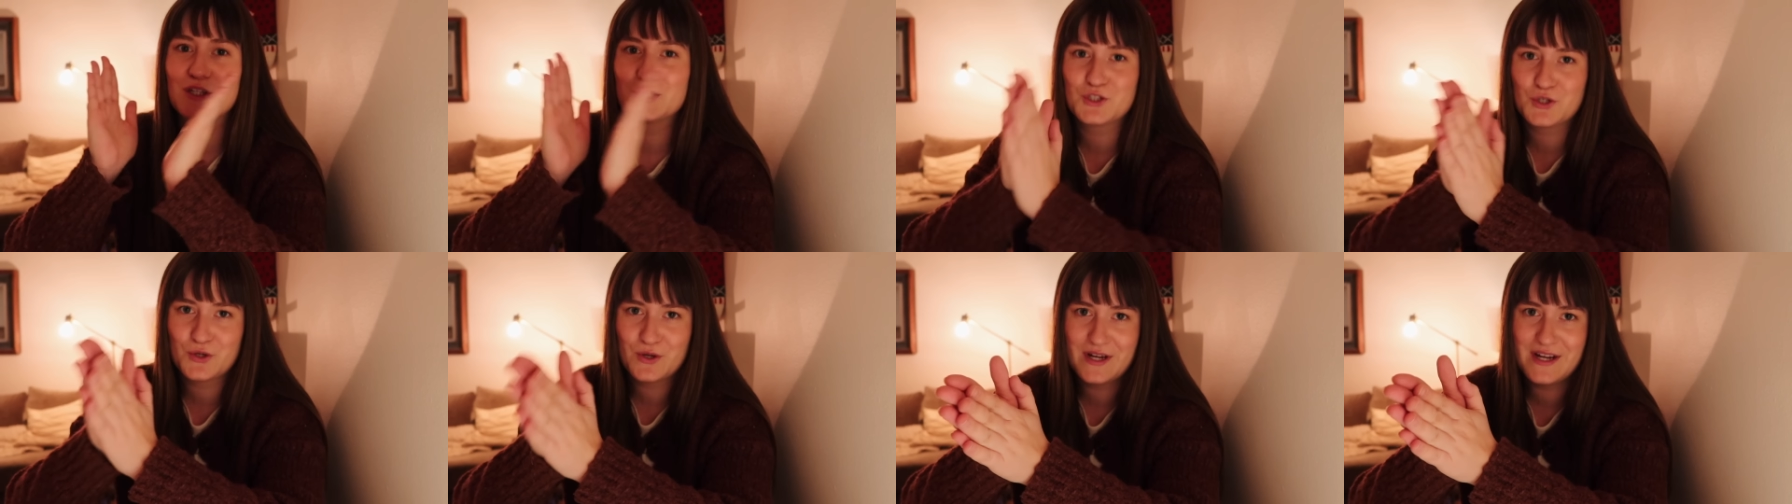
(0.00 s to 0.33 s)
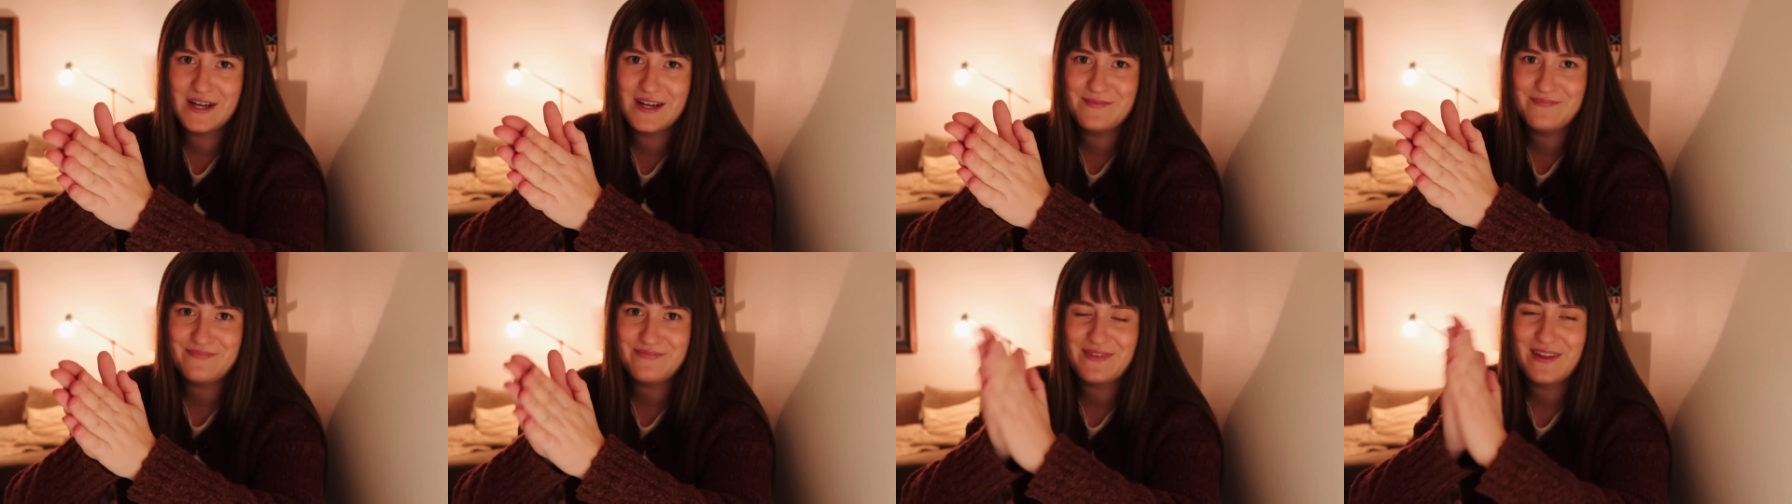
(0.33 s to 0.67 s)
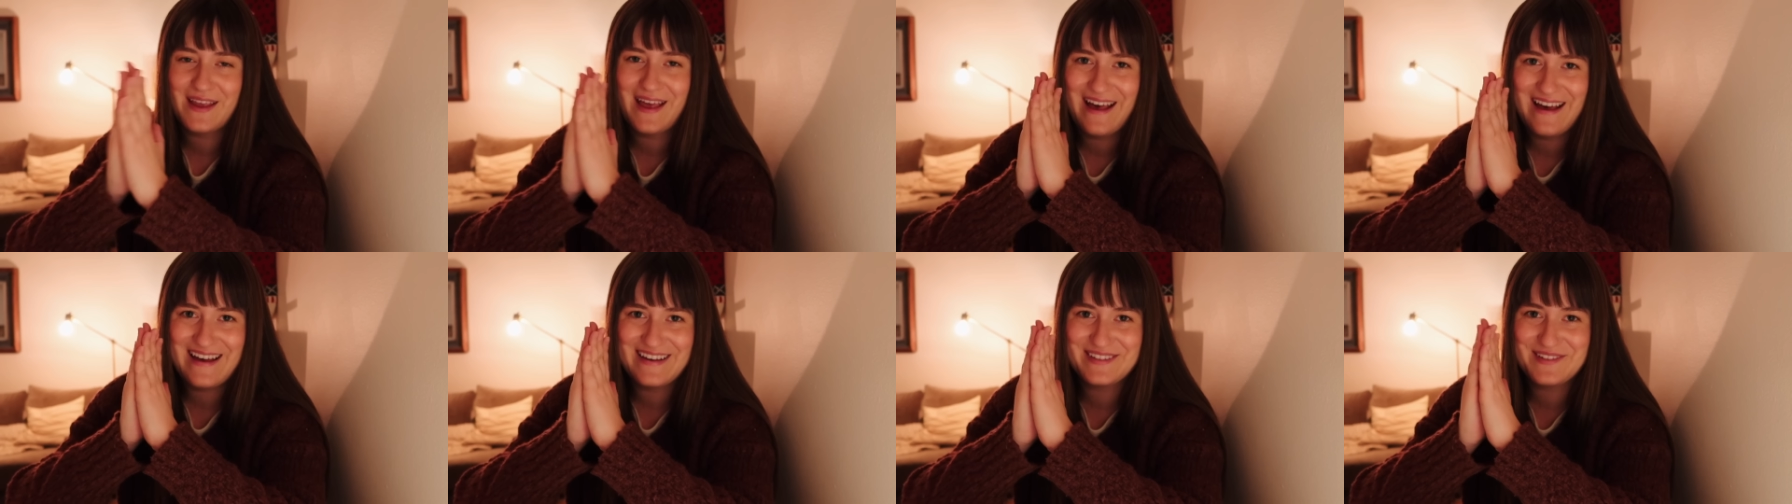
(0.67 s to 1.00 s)
The treat
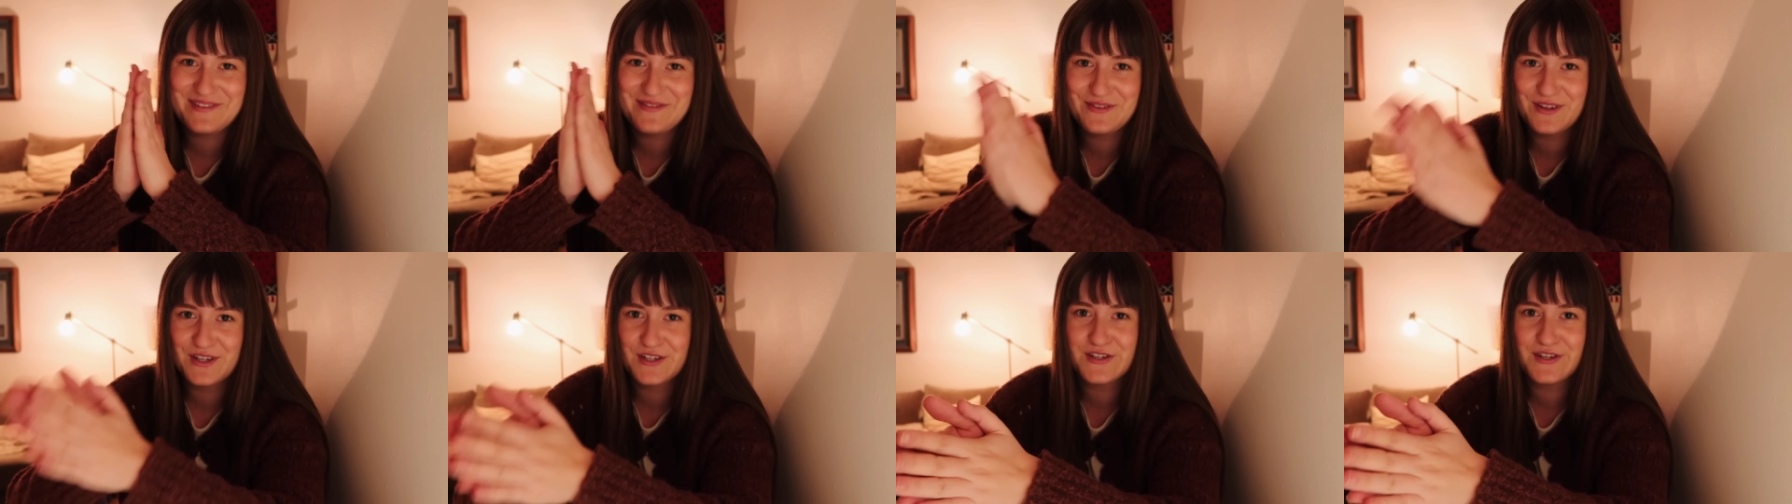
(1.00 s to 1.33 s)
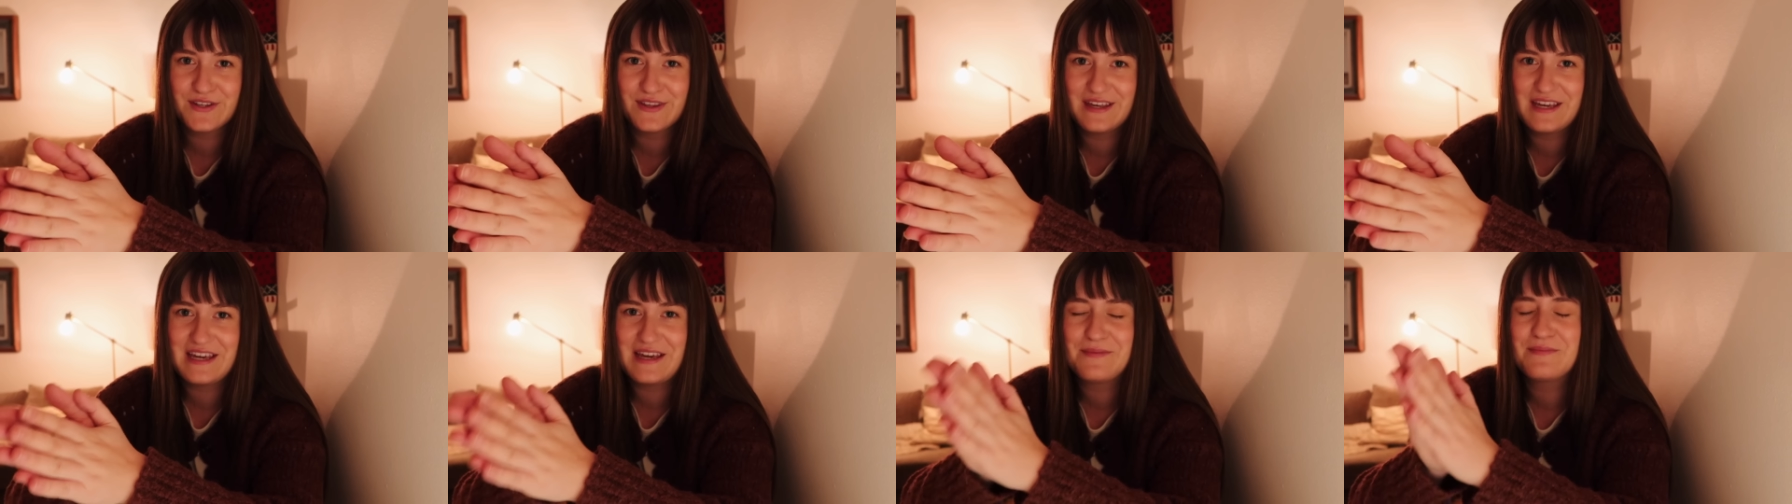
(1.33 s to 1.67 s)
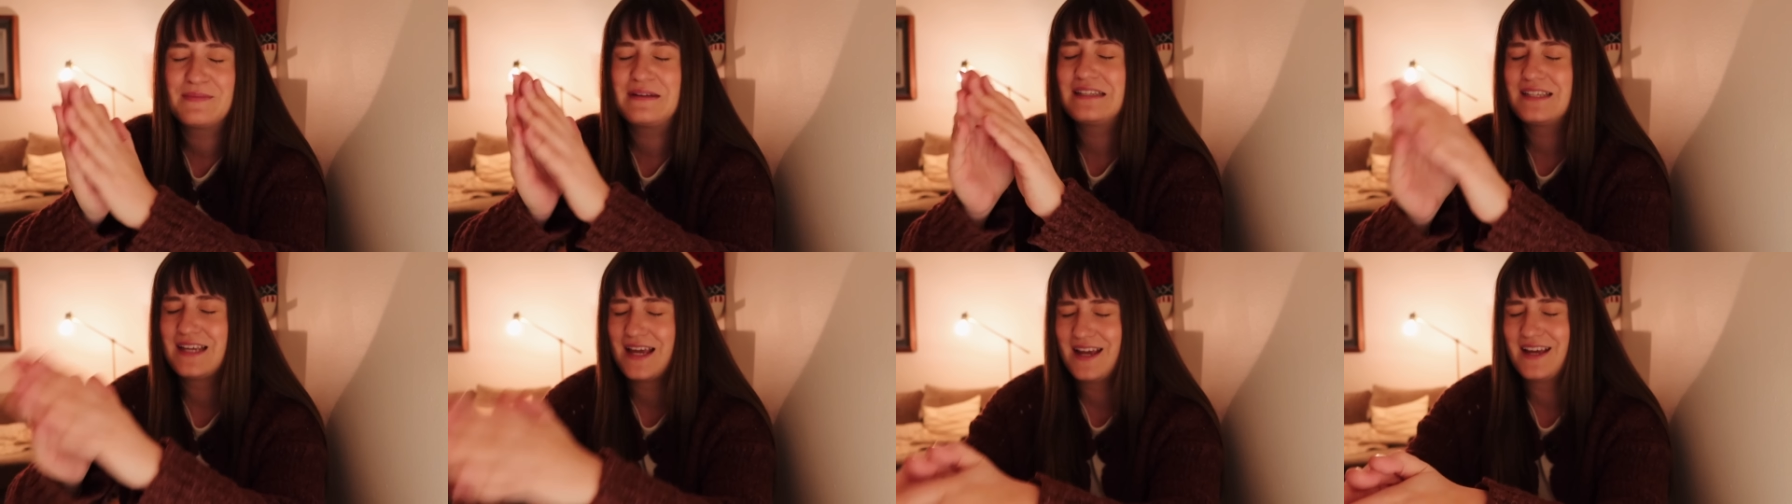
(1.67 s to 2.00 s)
has officially
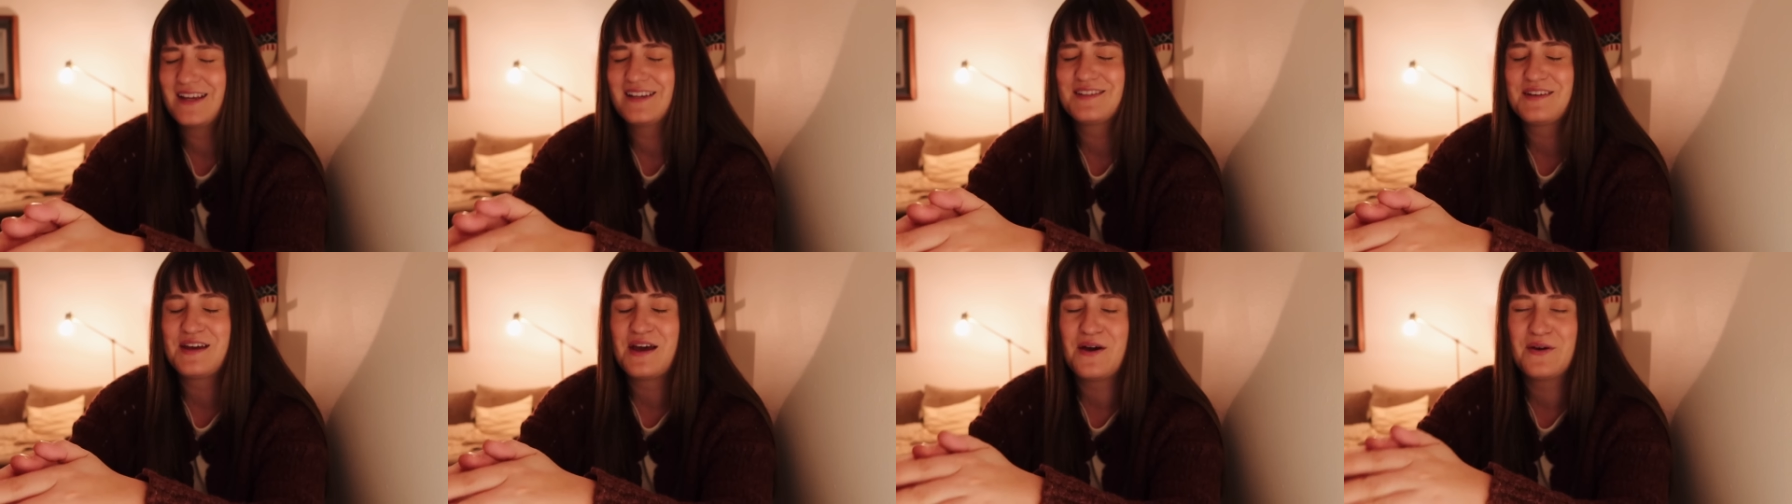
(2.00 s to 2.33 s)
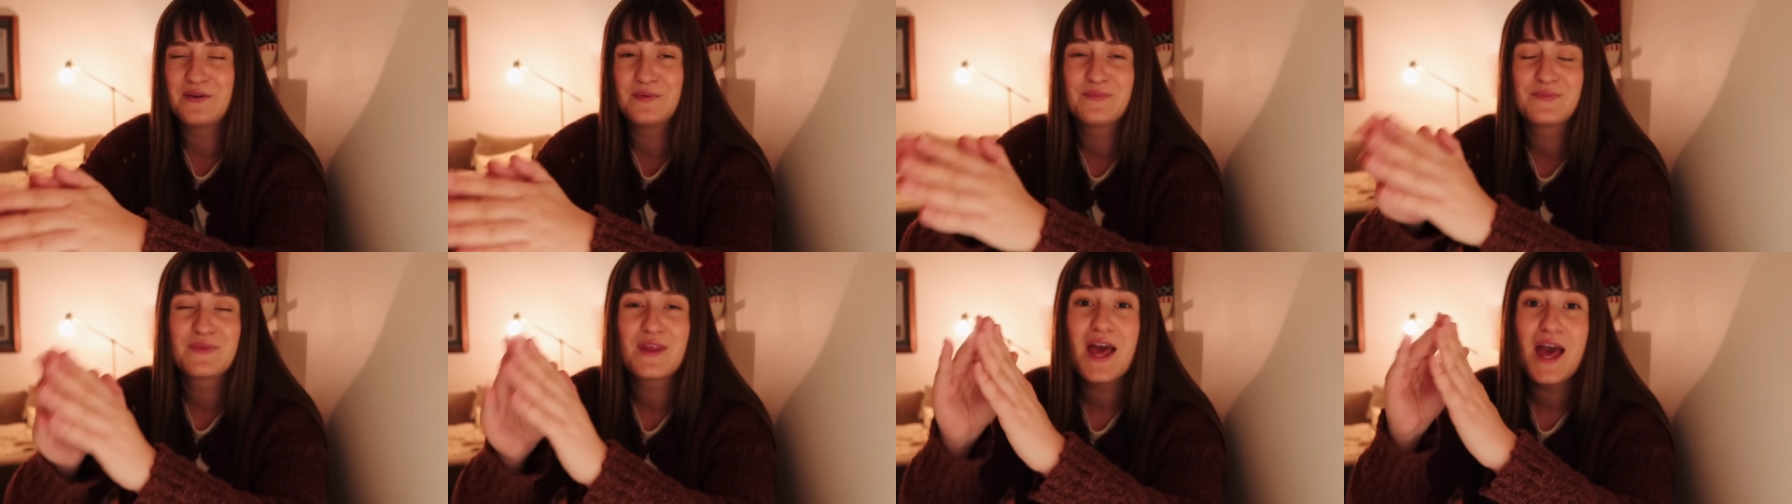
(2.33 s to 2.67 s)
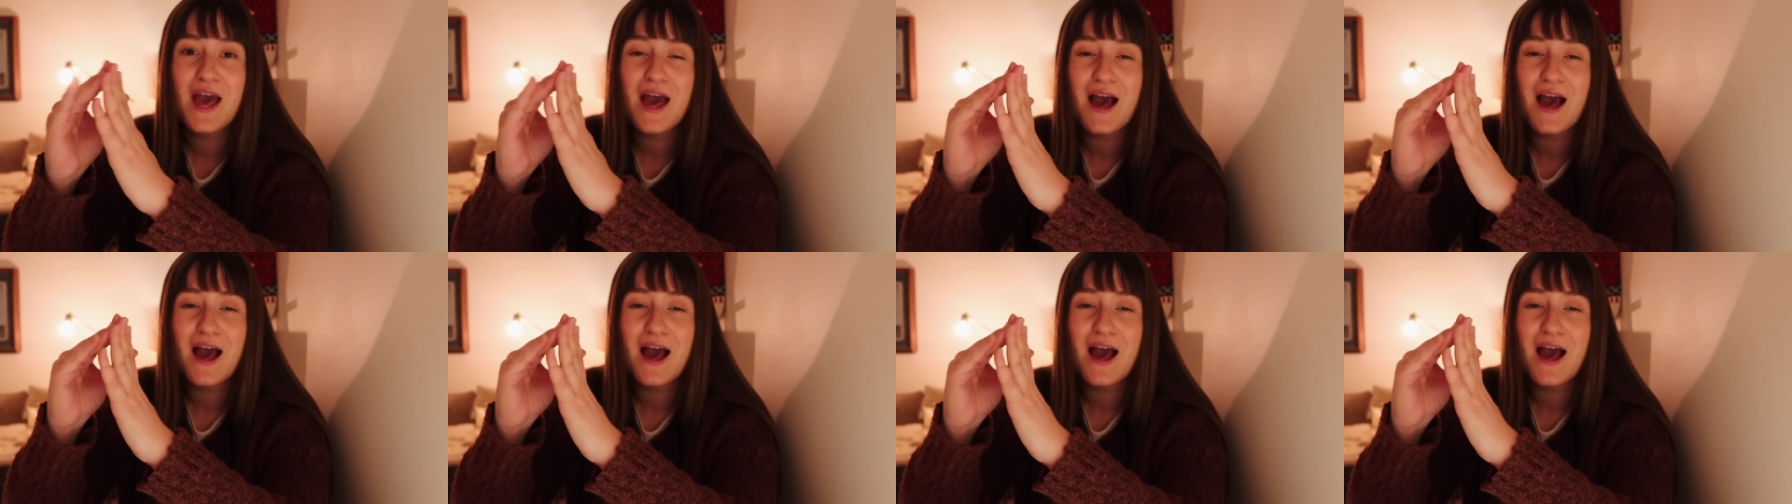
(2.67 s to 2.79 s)
been taken down.